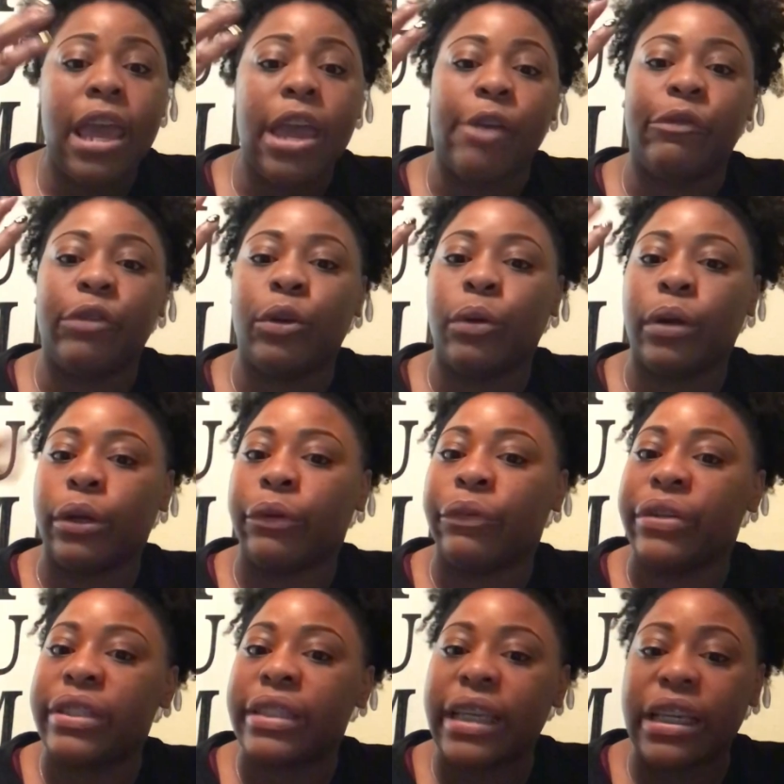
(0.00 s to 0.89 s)
If you're going
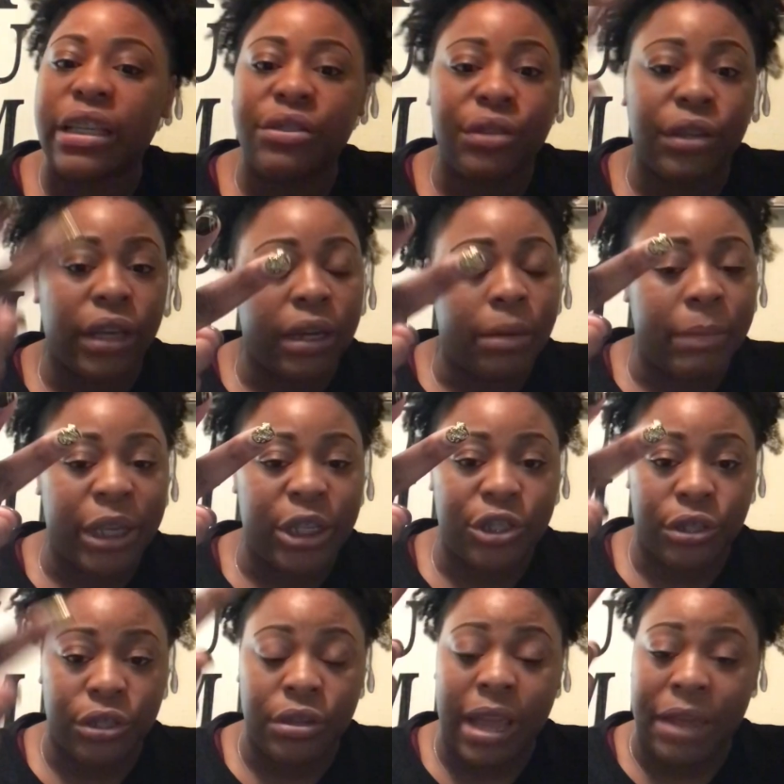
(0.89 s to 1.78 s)
overseas, you're going to make
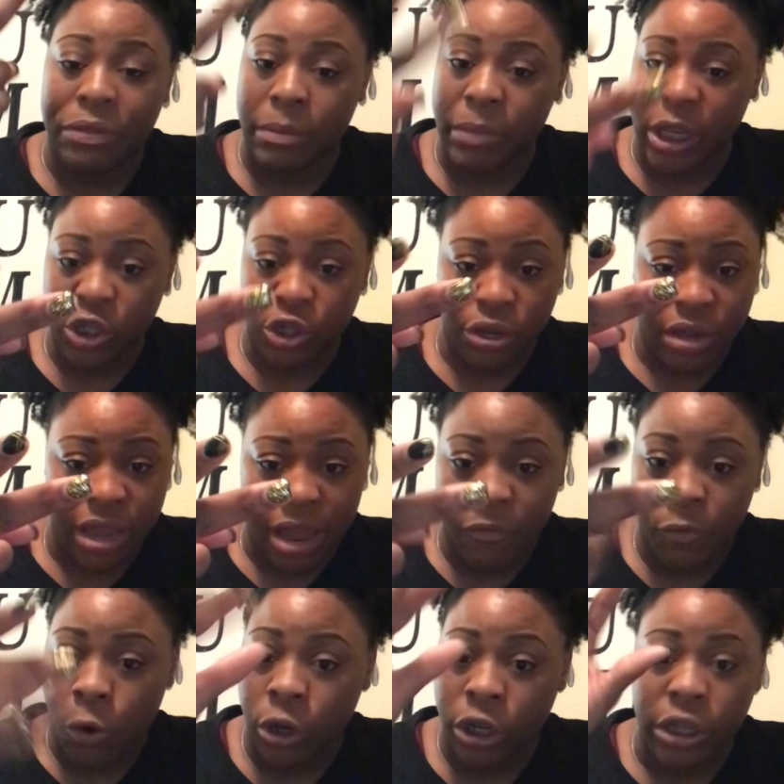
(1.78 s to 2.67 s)
sure, you have to make sure you
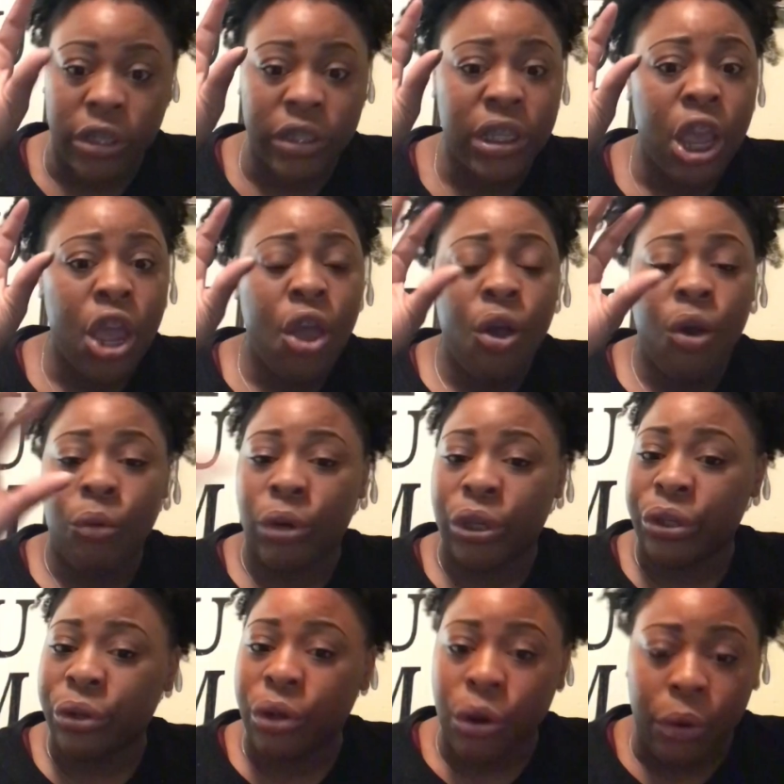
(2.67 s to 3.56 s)
have orders
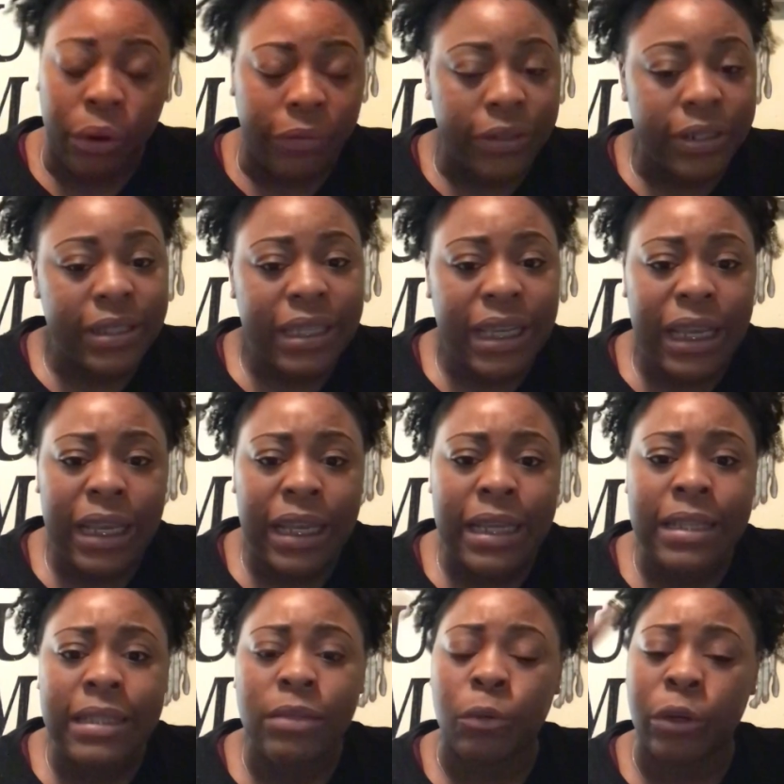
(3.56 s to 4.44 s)
when you go
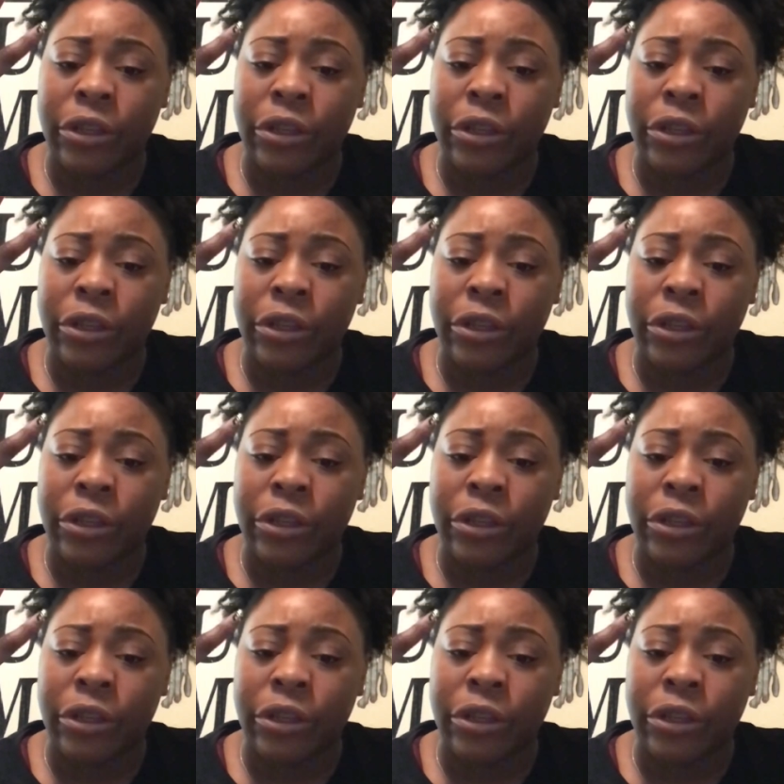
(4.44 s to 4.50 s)
overseas.